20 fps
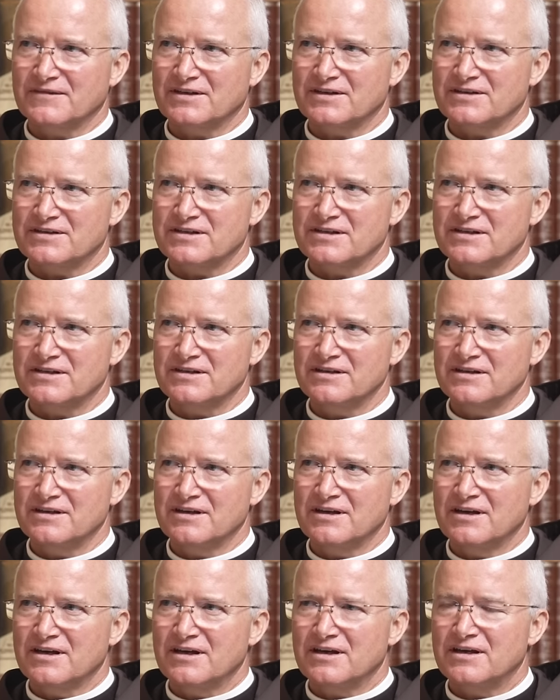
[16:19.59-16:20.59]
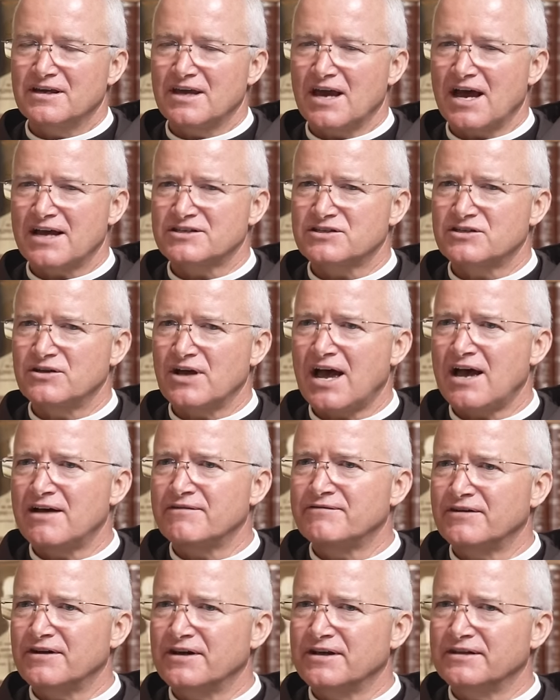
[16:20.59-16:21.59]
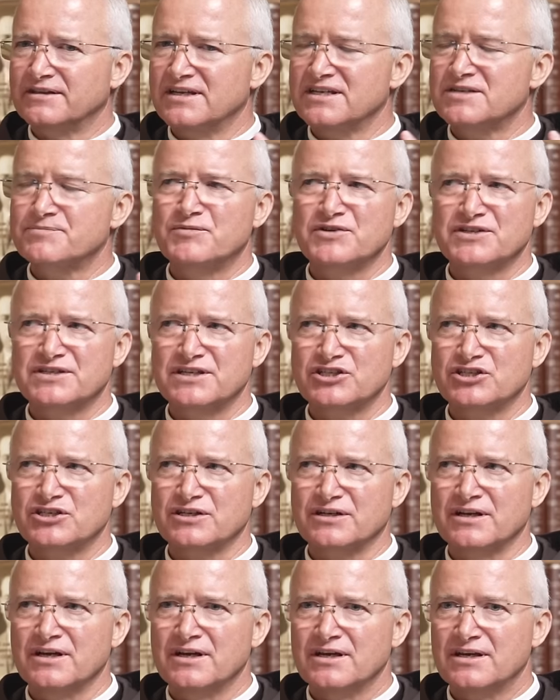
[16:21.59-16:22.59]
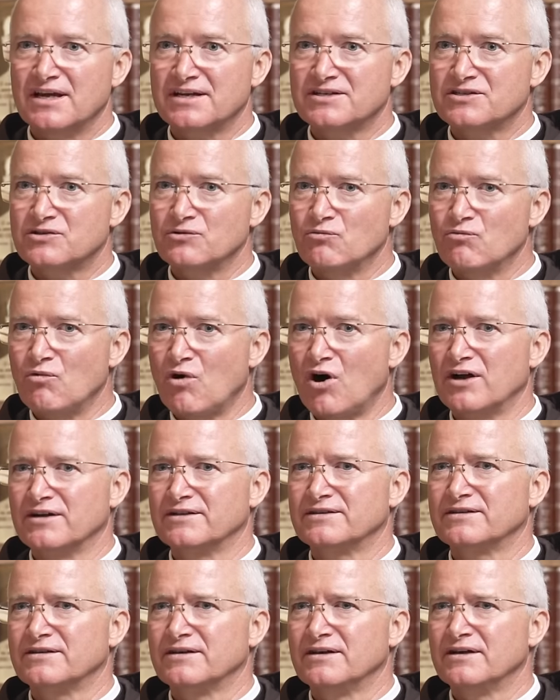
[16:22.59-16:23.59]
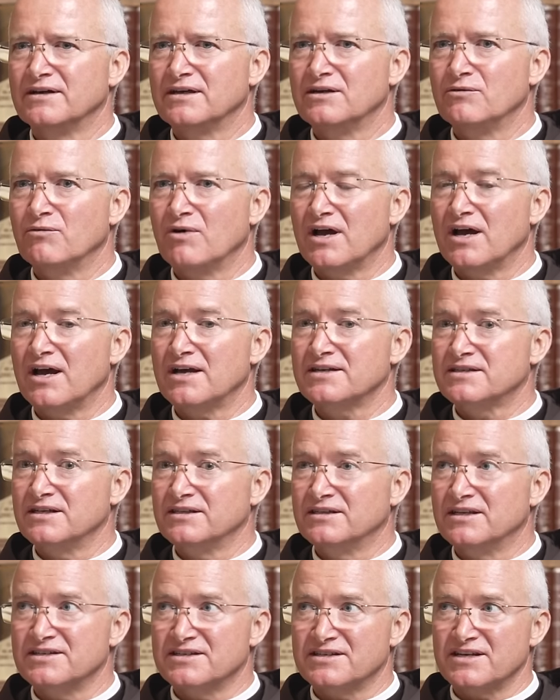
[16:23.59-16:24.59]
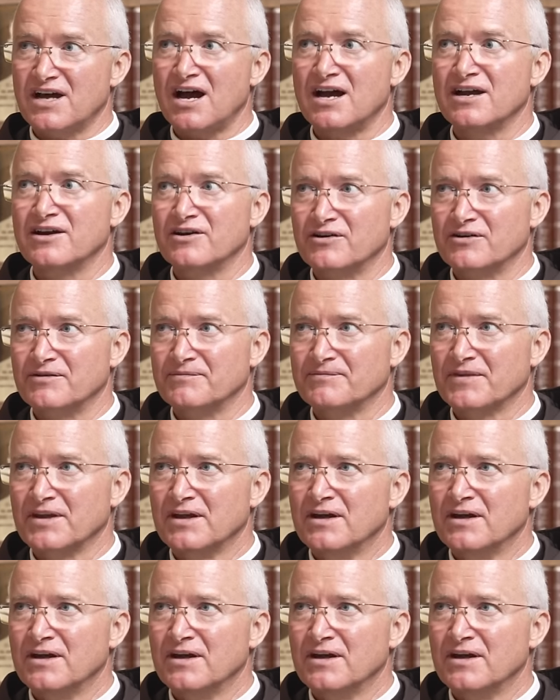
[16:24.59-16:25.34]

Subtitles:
You see? He has to have a disposition. He has to want. He has to desire.